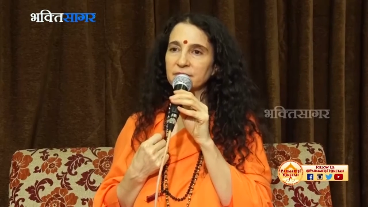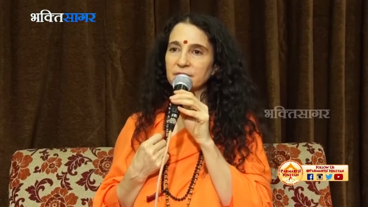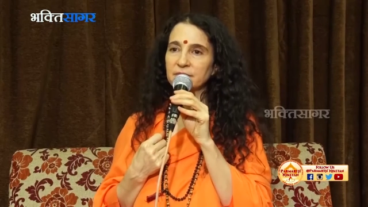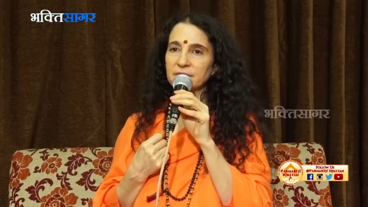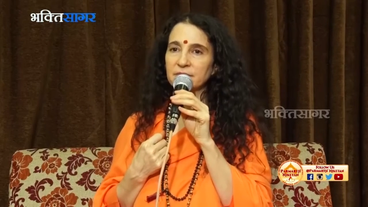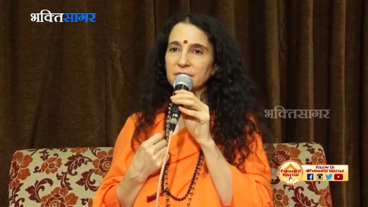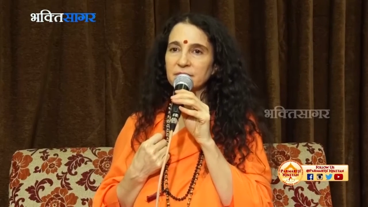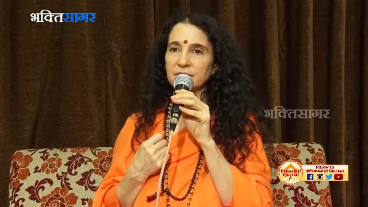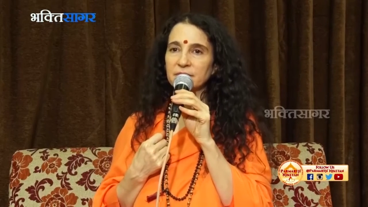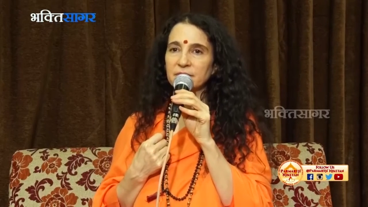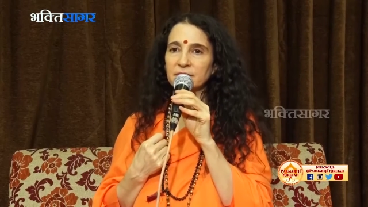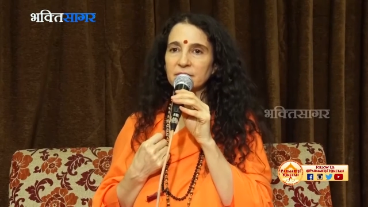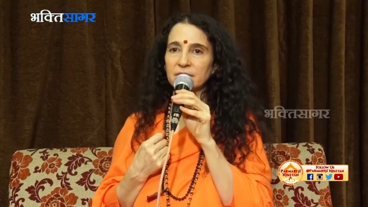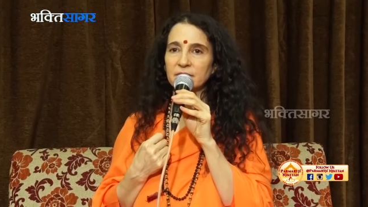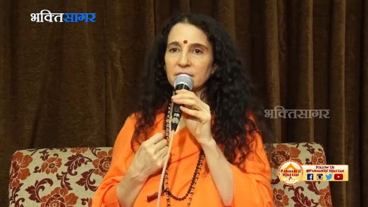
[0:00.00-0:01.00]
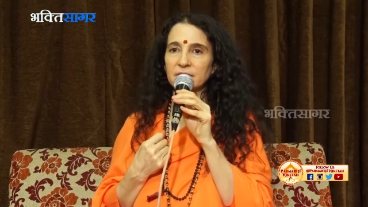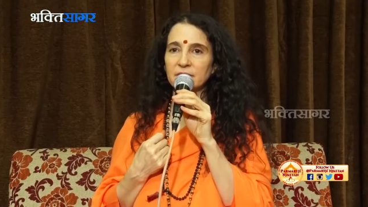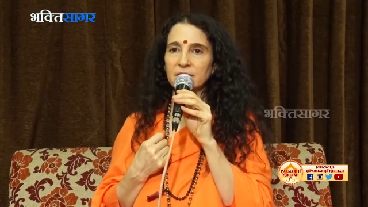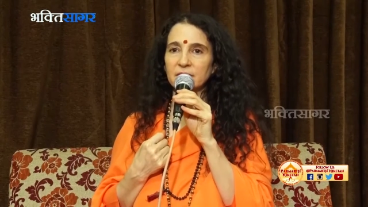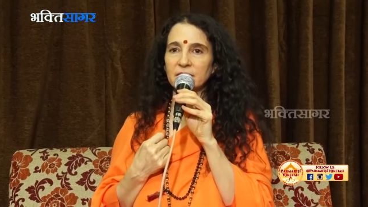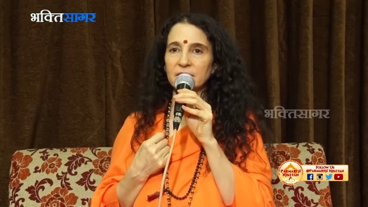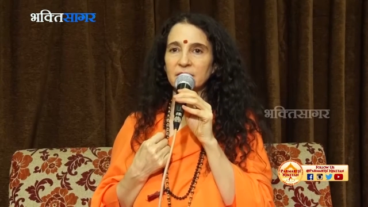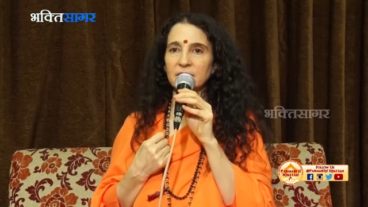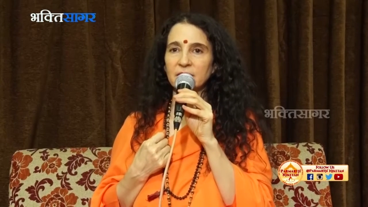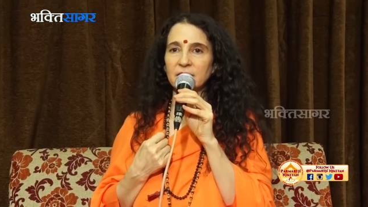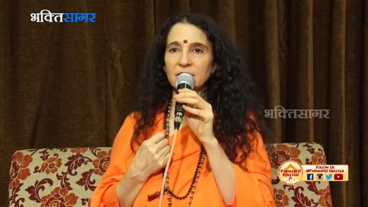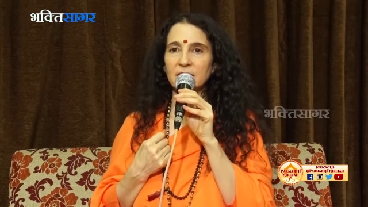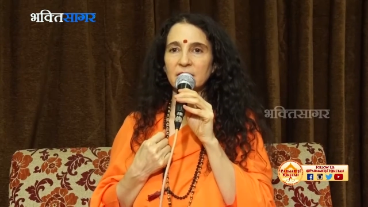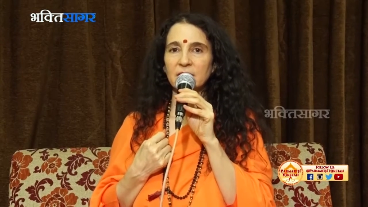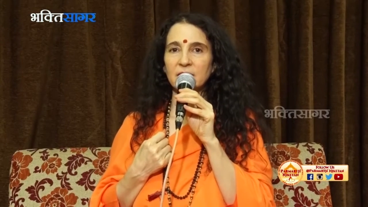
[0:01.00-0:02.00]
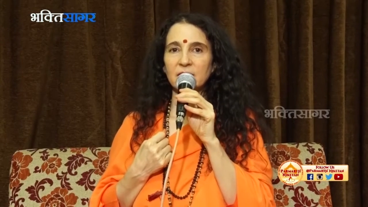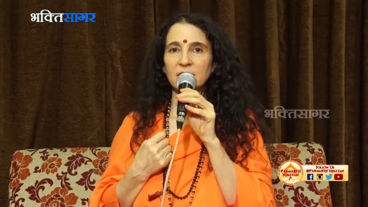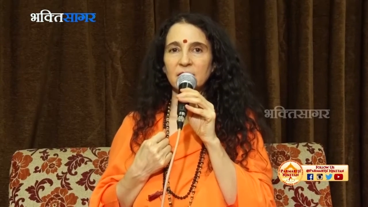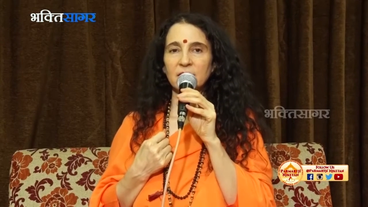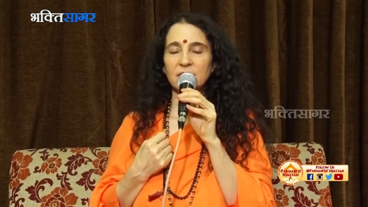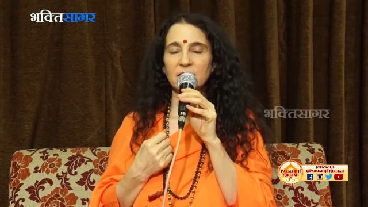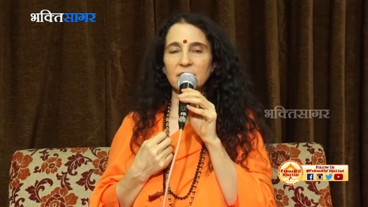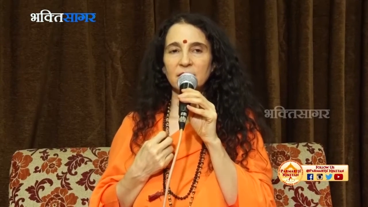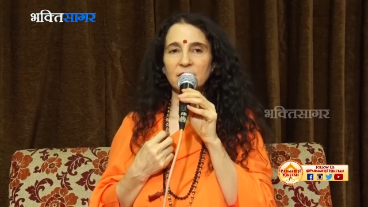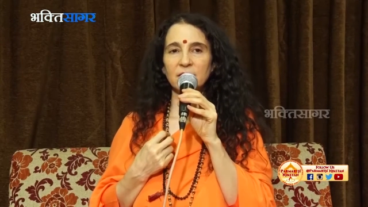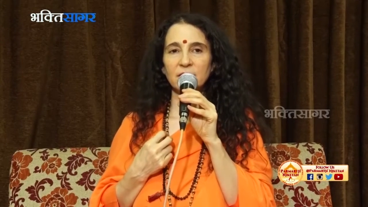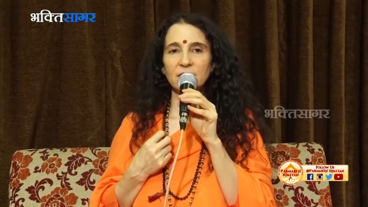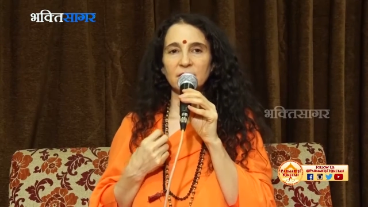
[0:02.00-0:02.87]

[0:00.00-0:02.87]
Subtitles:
Nothing is said.